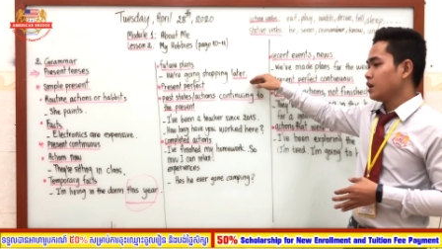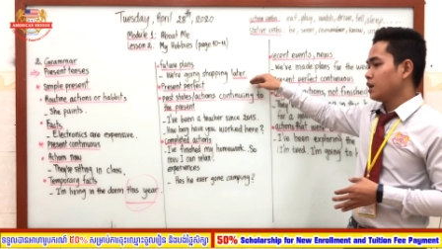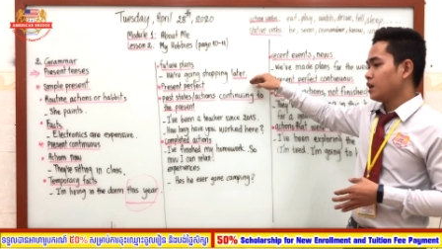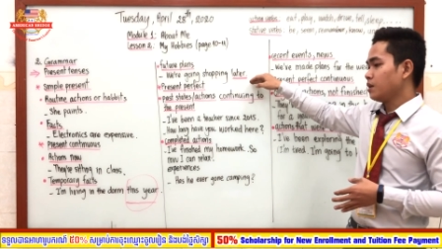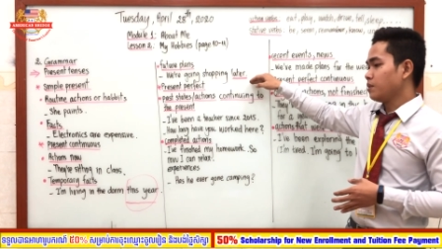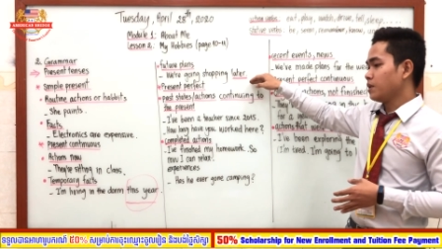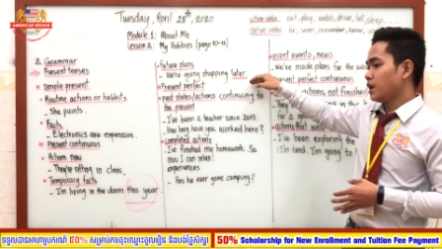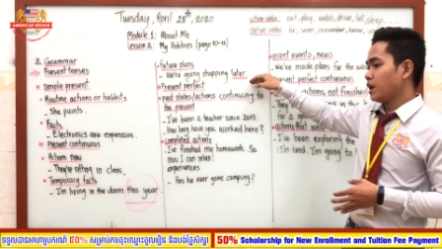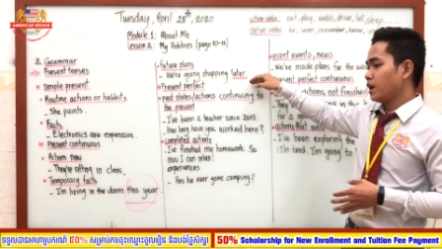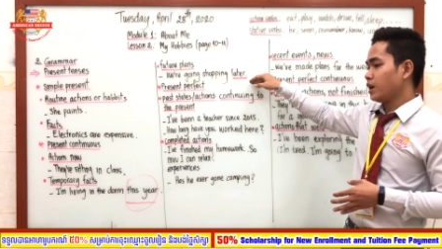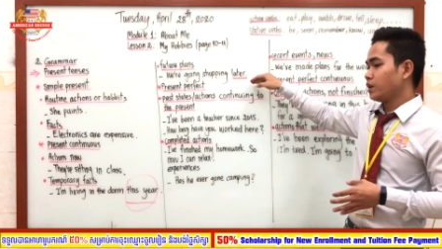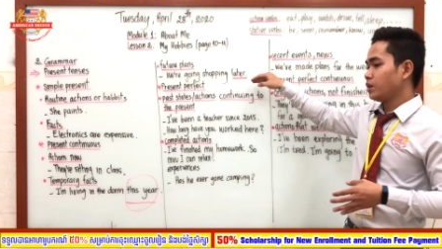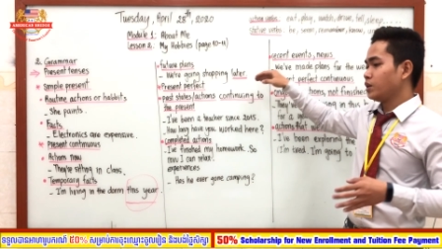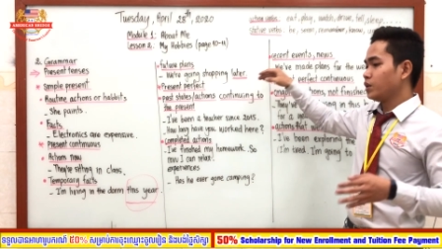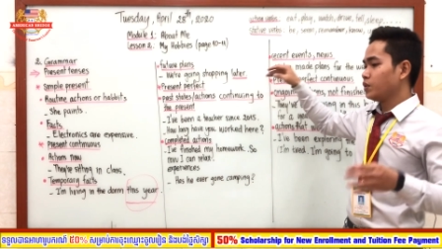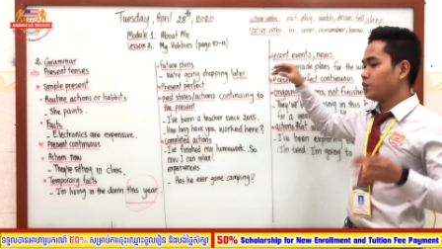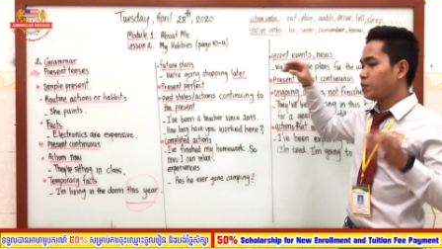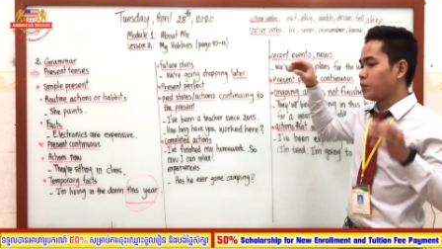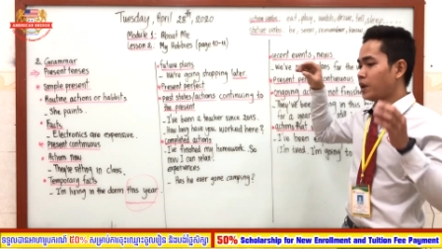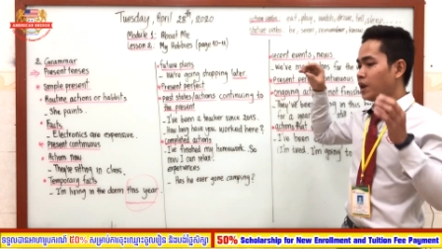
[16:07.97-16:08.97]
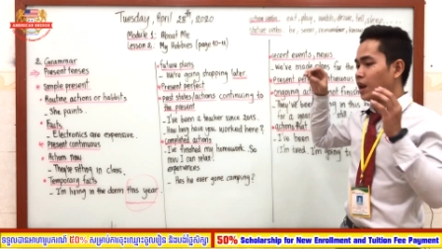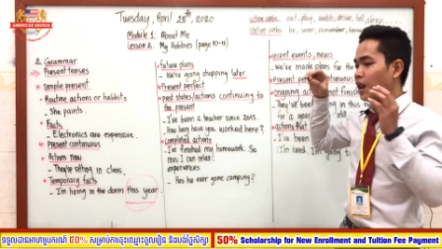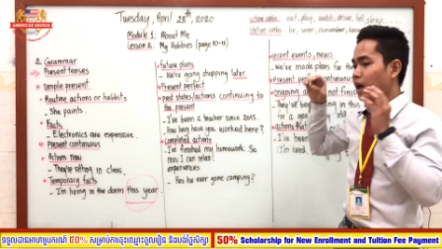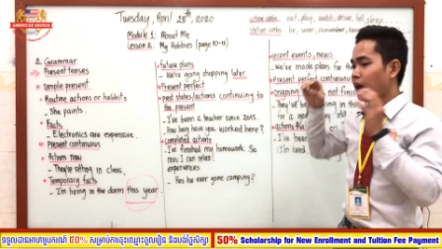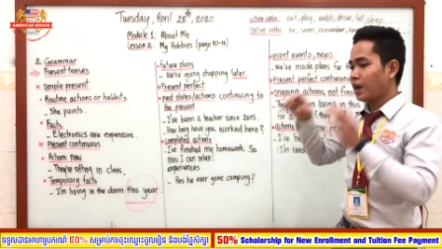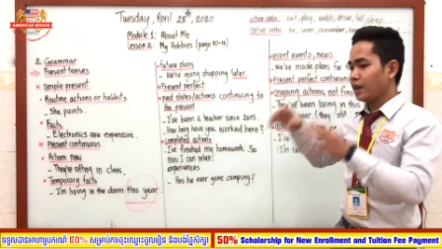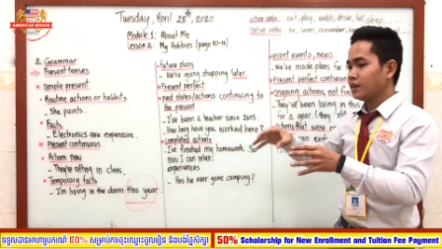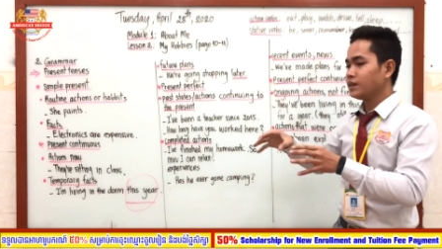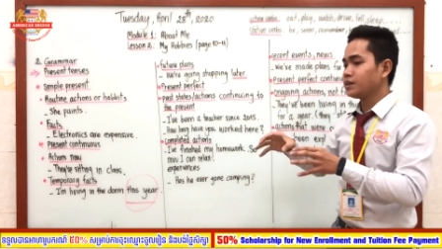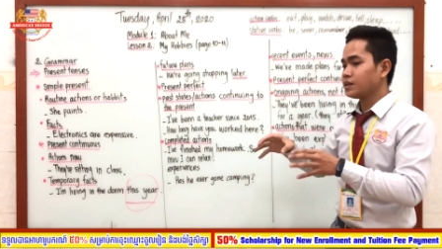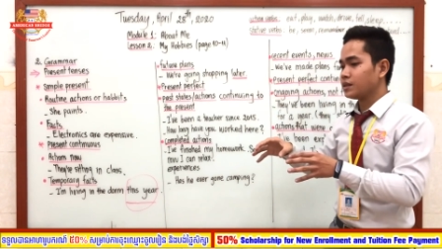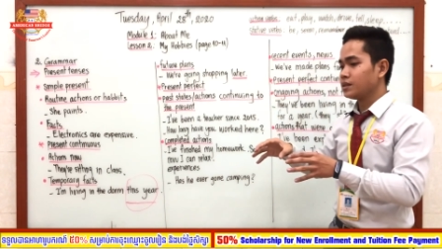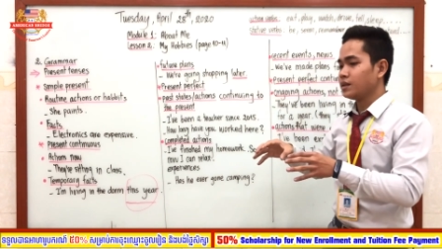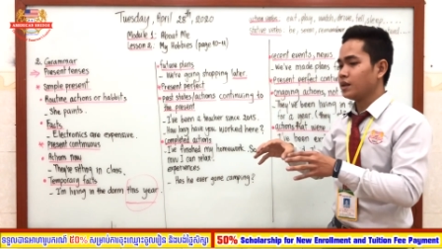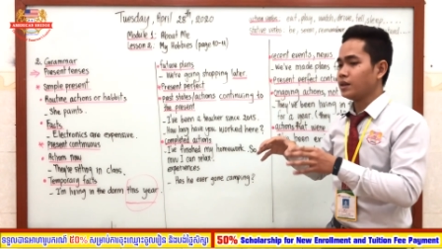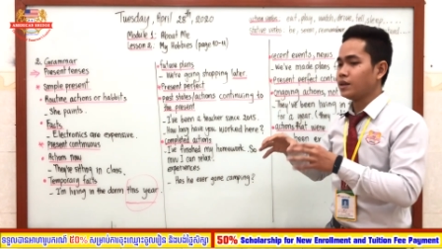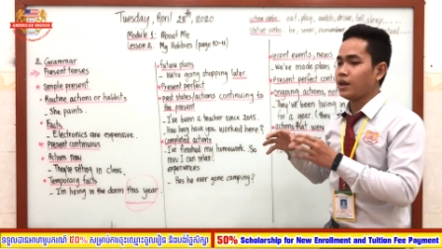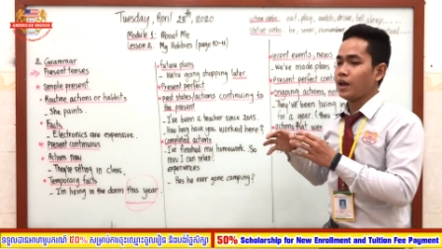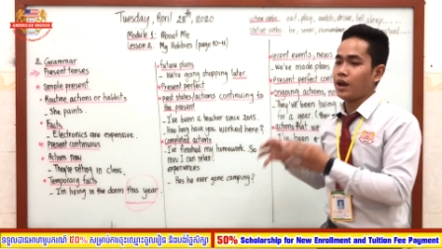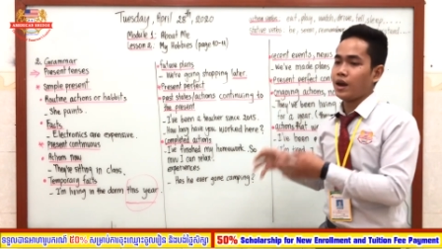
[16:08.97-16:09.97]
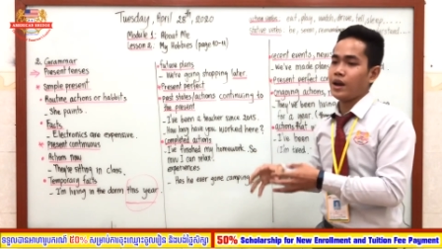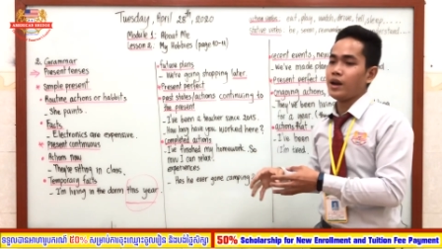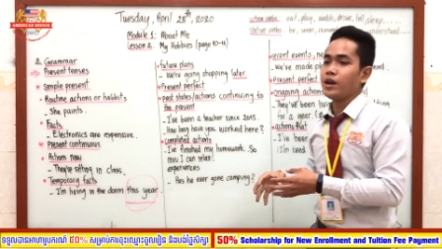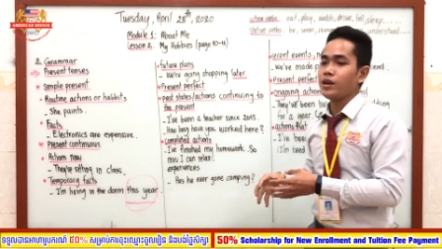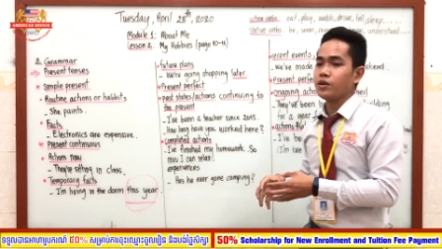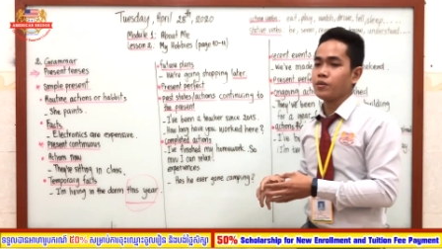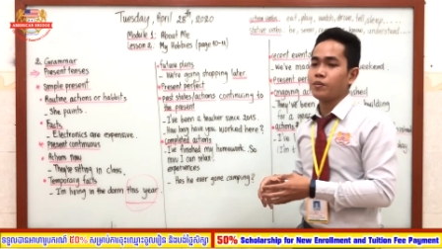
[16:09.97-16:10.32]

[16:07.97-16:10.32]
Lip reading: It means like you planned the day,